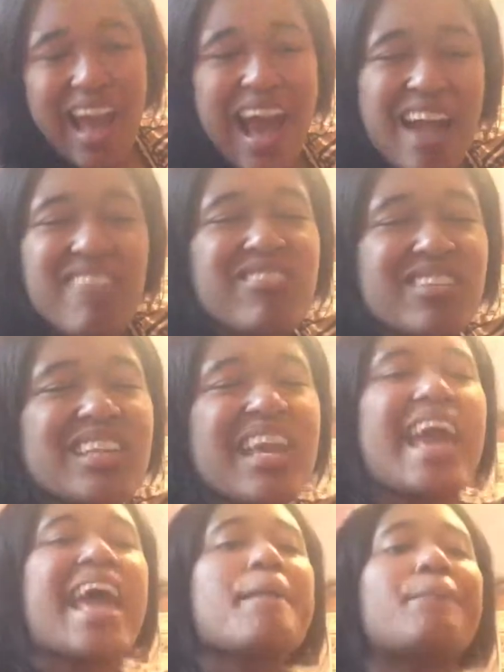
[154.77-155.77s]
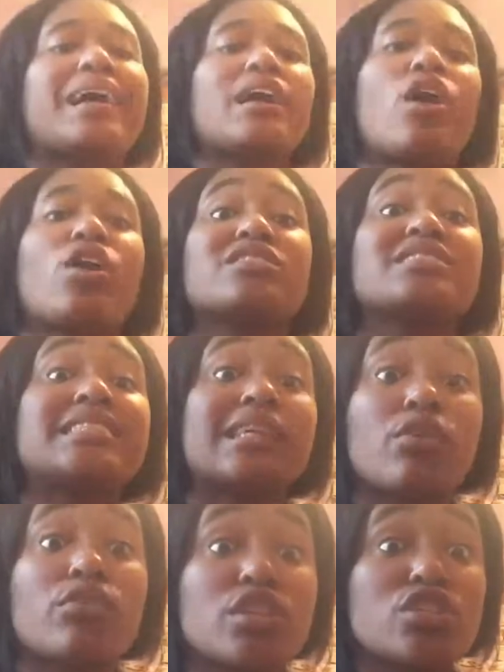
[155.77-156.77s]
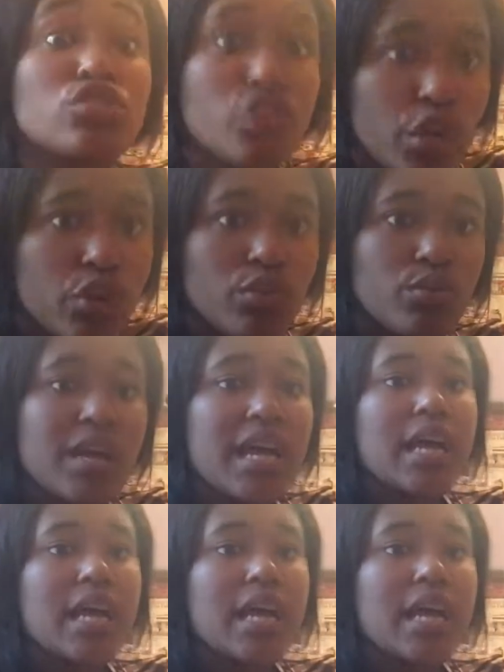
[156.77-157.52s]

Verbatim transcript: I really had my heart set on this girl.